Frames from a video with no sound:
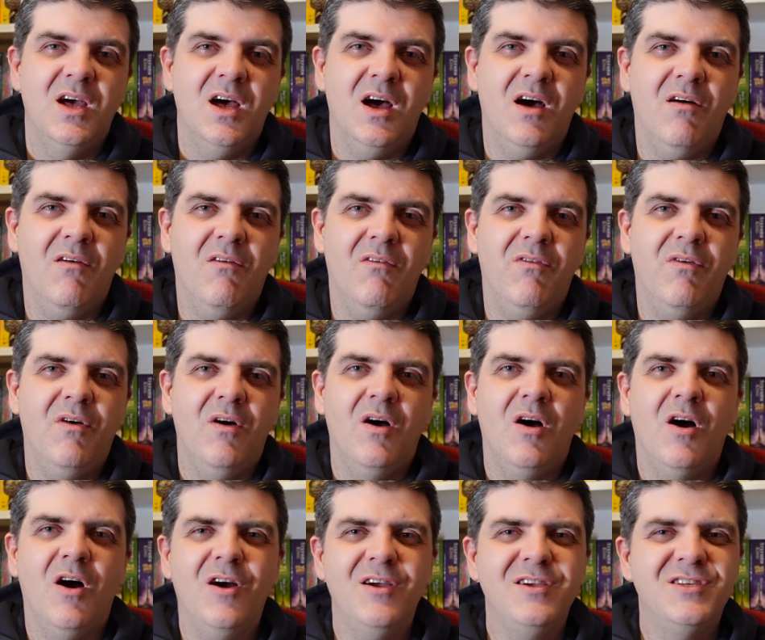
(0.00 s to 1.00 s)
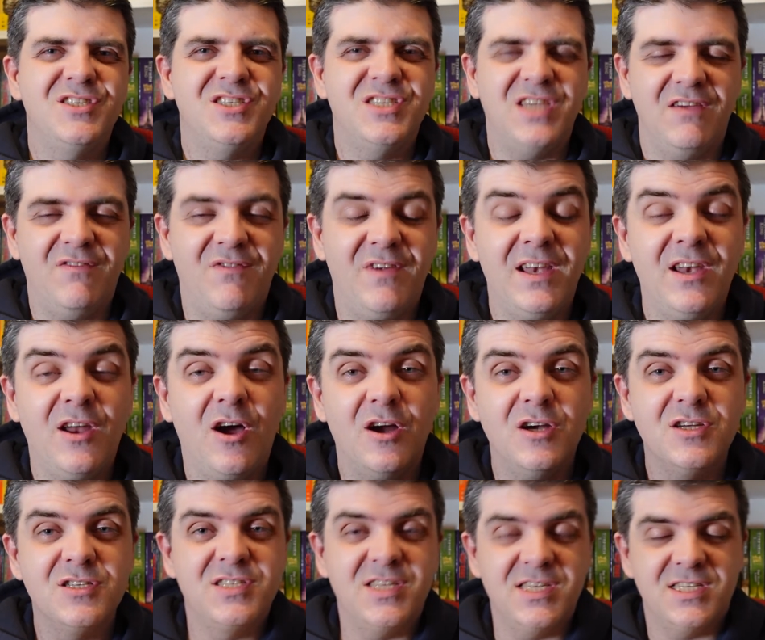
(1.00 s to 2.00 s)
of how is she feeling, how
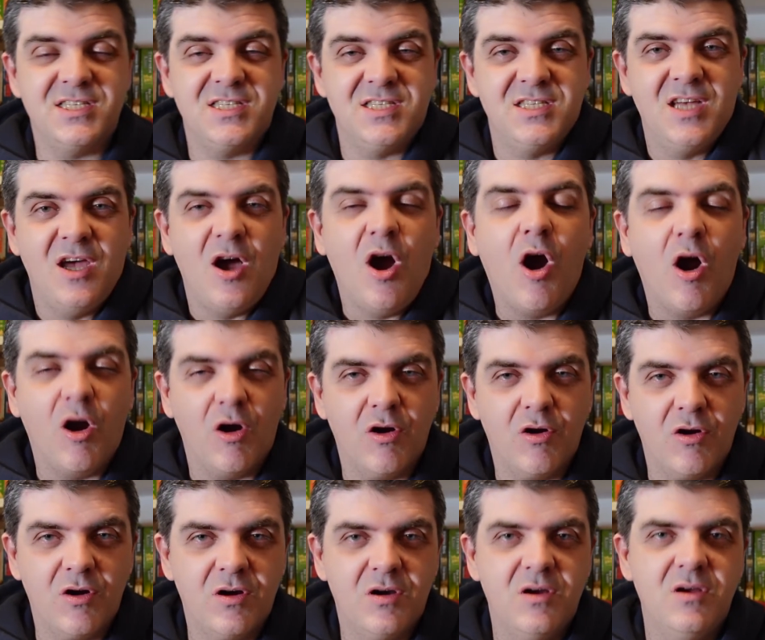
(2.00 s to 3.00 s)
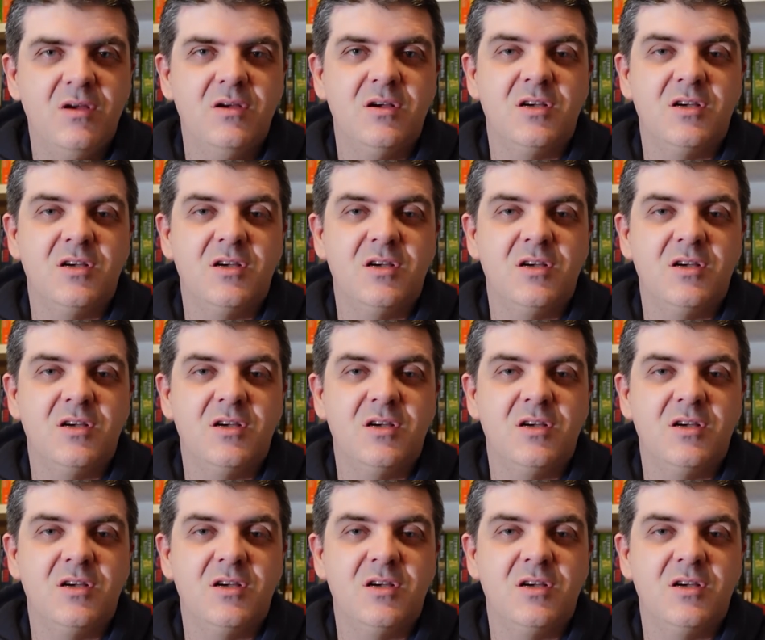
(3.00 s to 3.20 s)
does this horror